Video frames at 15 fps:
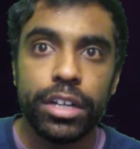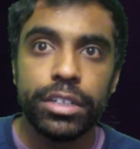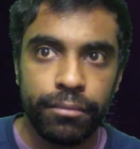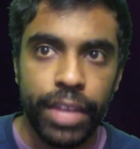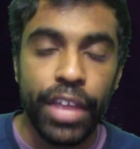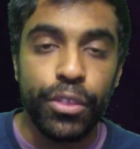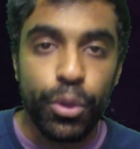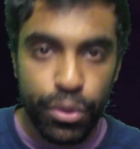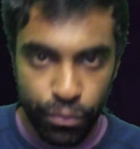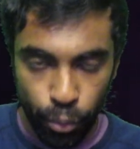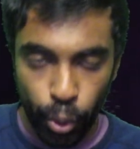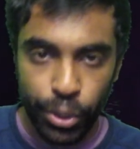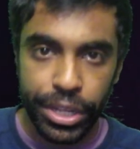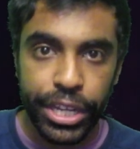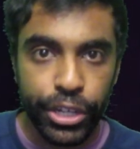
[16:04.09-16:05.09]
And those 4
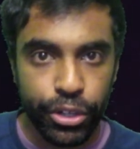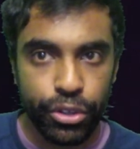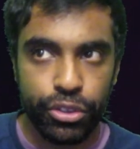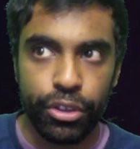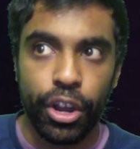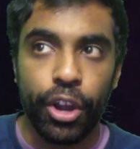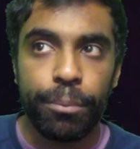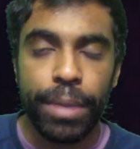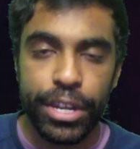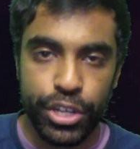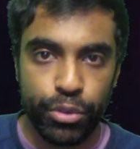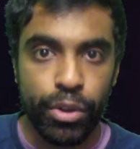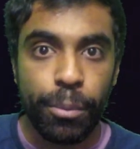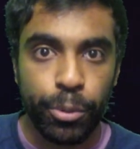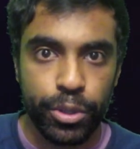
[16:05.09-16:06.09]
ears are meant to
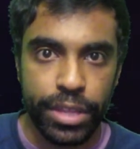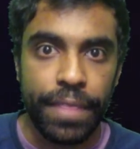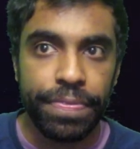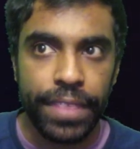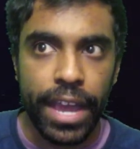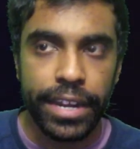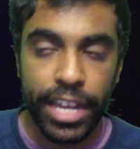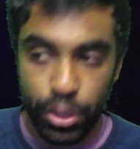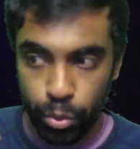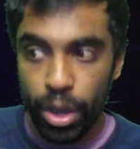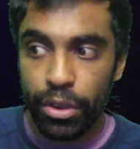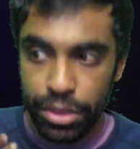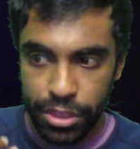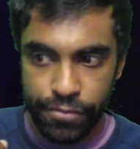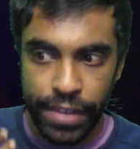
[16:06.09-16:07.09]
represent that, as well as
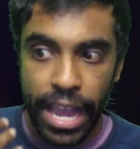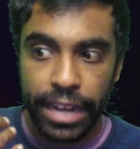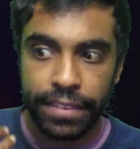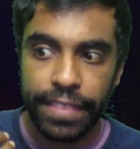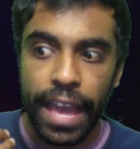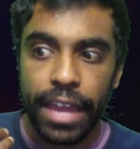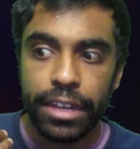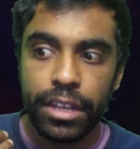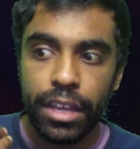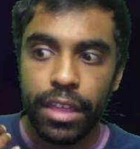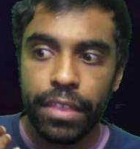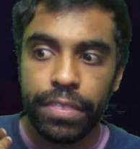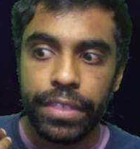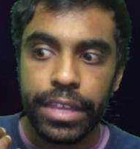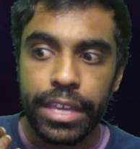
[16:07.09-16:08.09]
the fact that
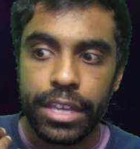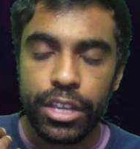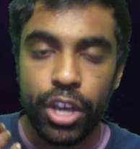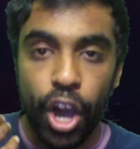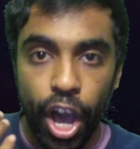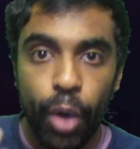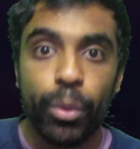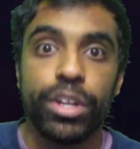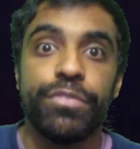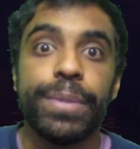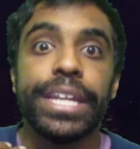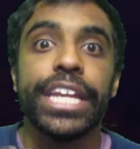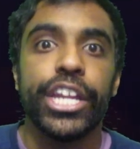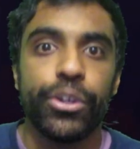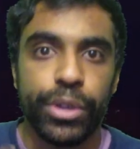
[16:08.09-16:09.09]
the Ka would have been
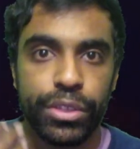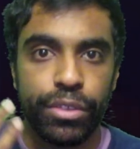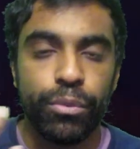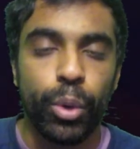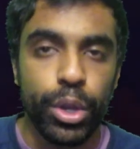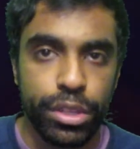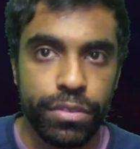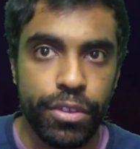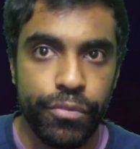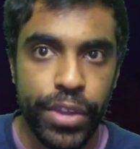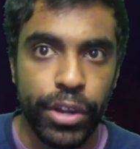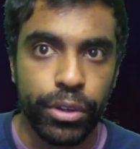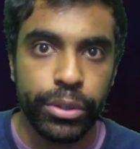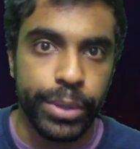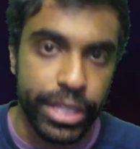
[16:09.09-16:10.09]
hearing the voice of the
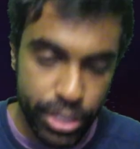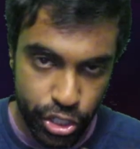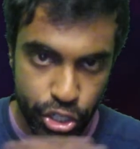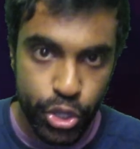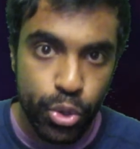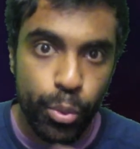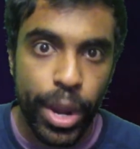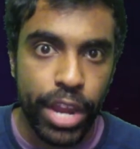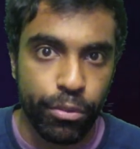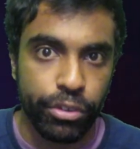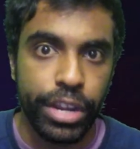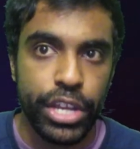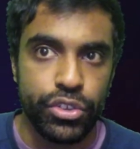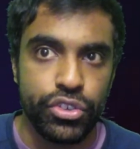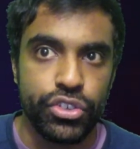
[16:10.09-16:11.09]
pharaoh. It's a two-way
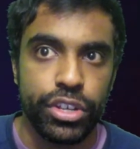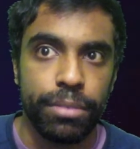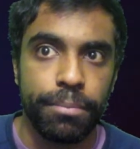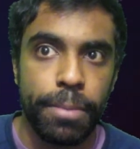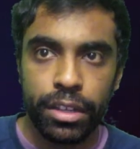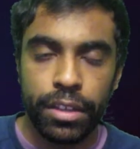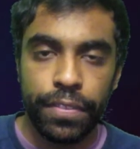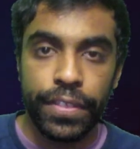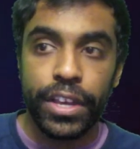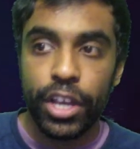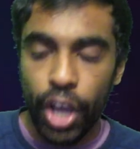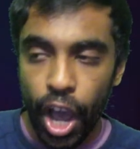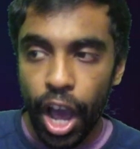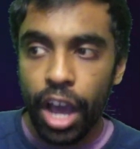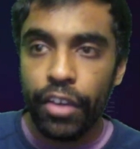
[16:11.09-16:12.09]
relationship. The
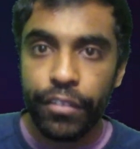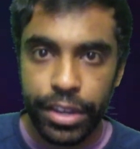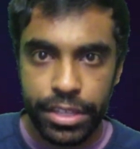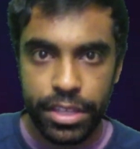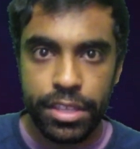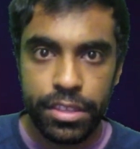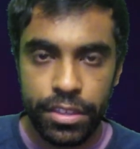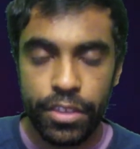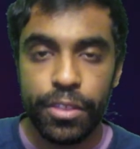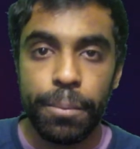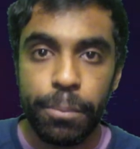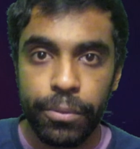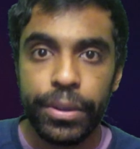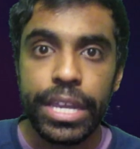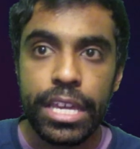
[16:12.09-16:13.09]
Ka listens to the
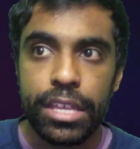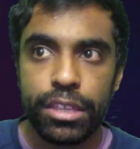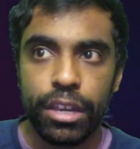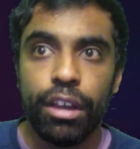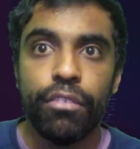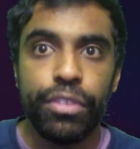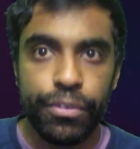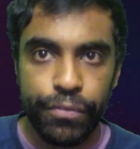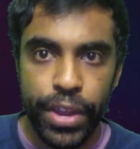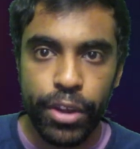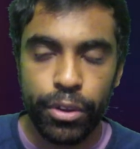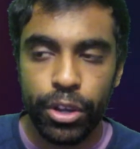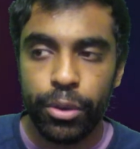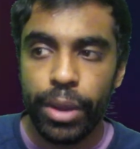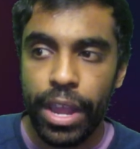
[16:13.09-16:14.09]
pleas of the
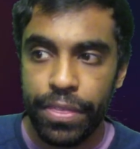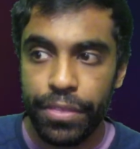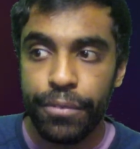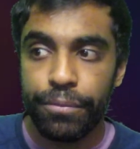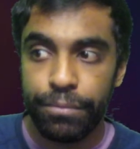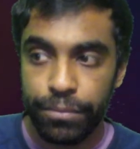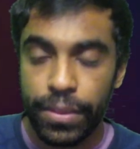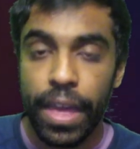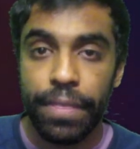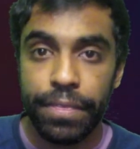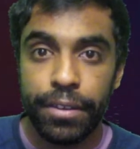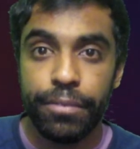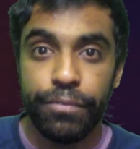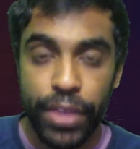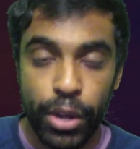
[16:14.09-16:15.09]
pharaoh, and
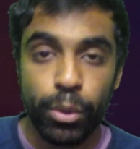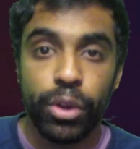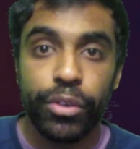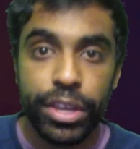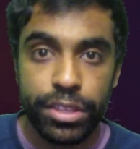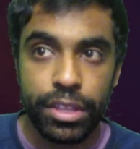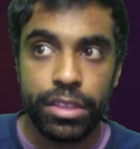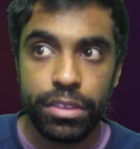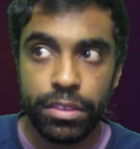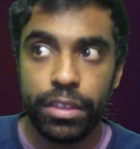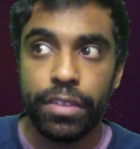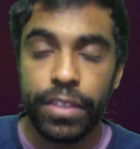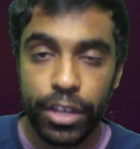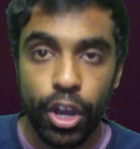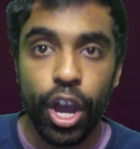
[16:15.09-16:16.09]
the pharaoh listens to the
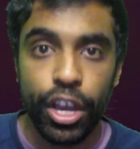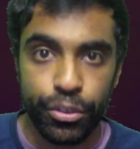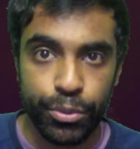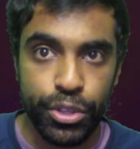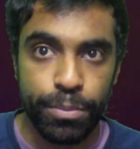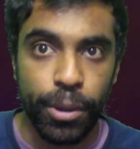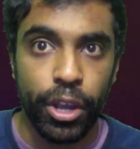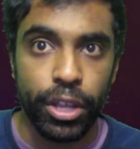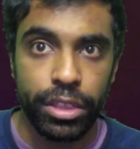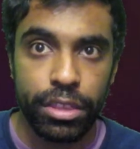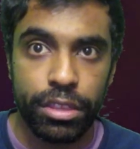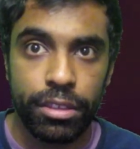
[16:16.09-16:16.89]
Ka's response.